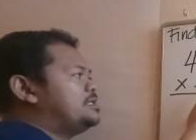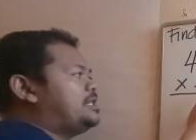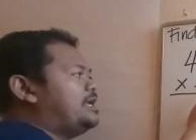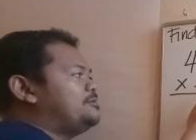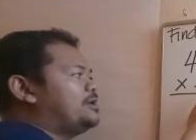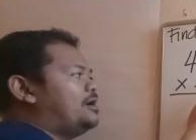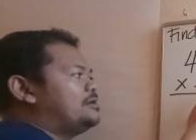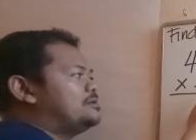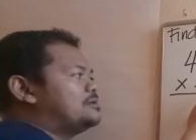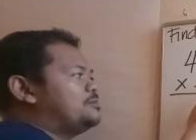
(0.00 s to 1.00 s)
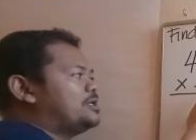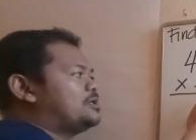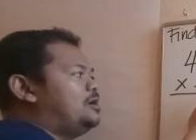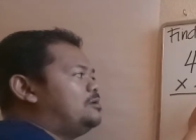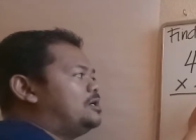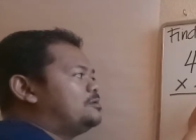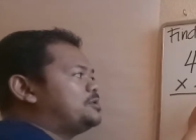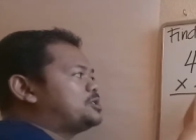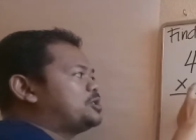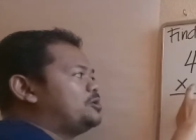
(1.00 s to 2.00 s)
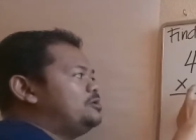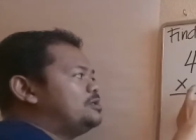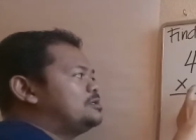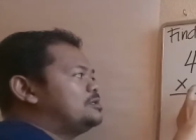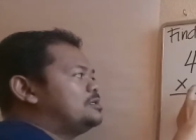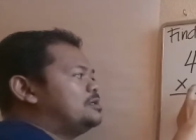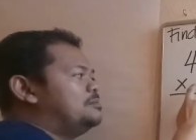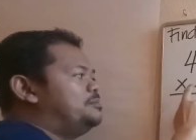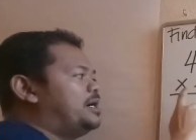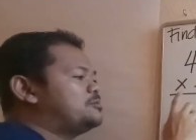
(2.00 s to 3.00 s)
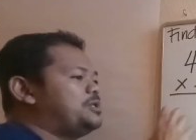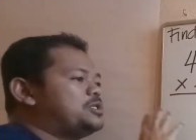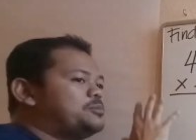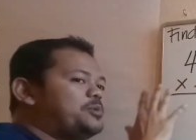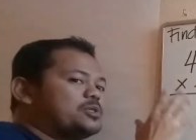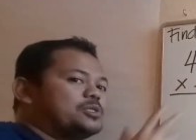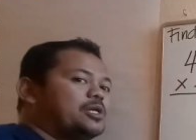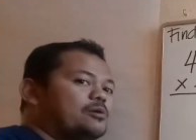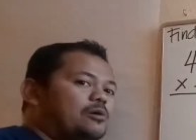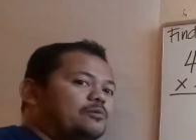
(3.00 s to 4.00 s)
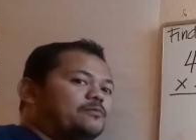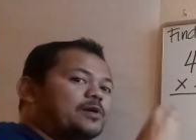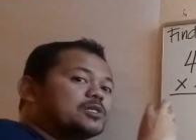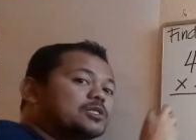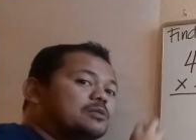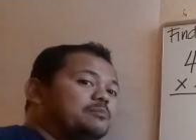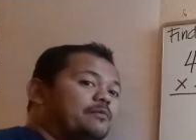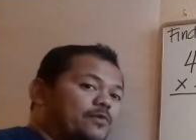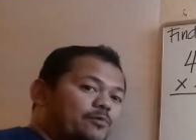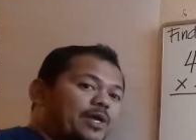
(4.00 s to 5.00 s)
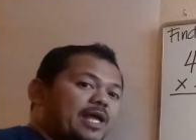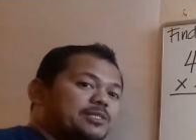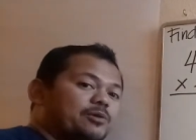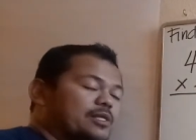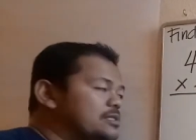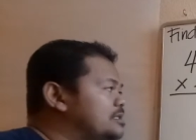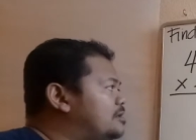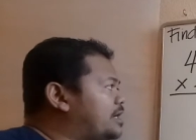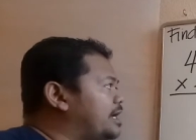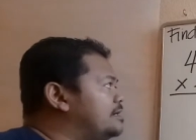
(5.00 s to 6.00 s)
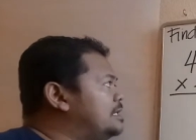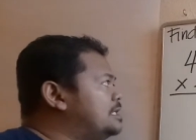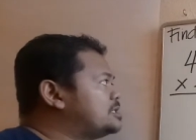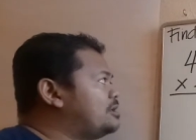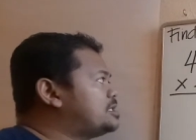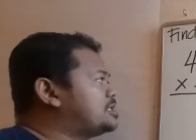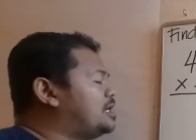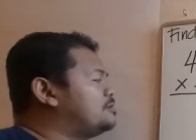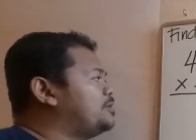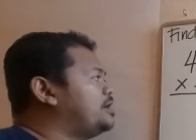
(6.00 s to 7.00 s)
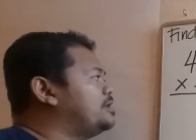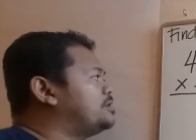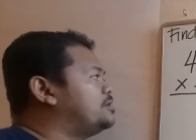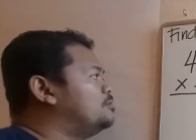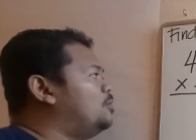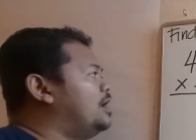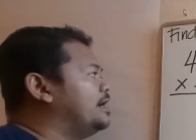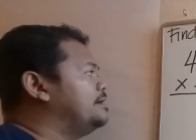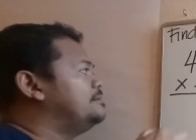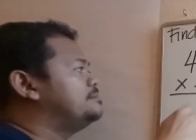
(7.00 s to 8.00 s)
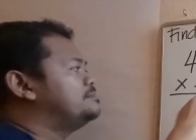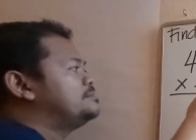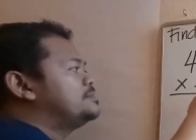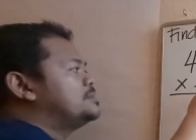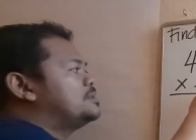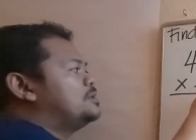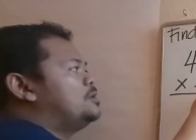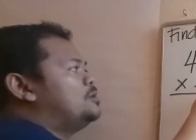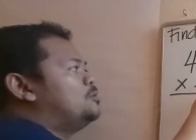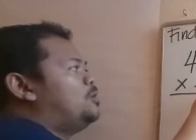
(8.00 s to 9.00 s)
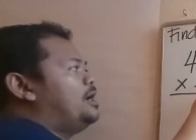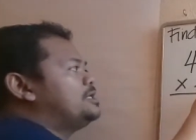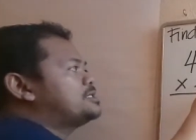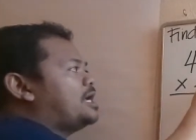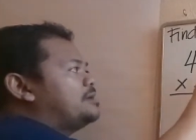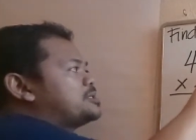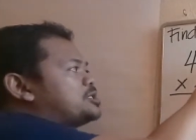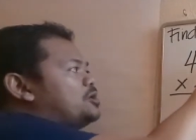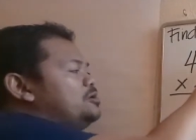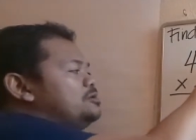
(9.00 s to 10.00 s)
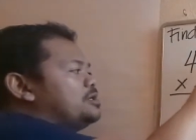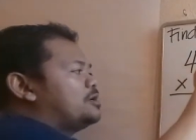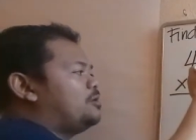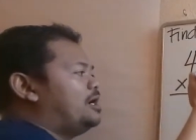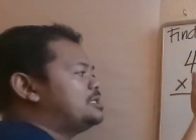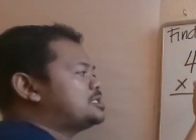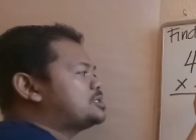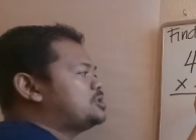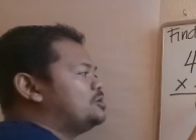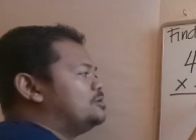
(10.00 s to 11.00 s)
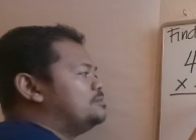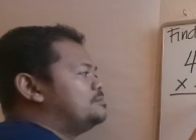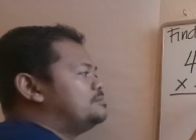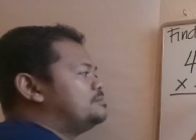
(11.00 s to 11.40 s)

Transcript: Then we can go on with 2, but we need to put 0 first before we answer it. Okay, so let's start with 1. 1 times 2 equals 2.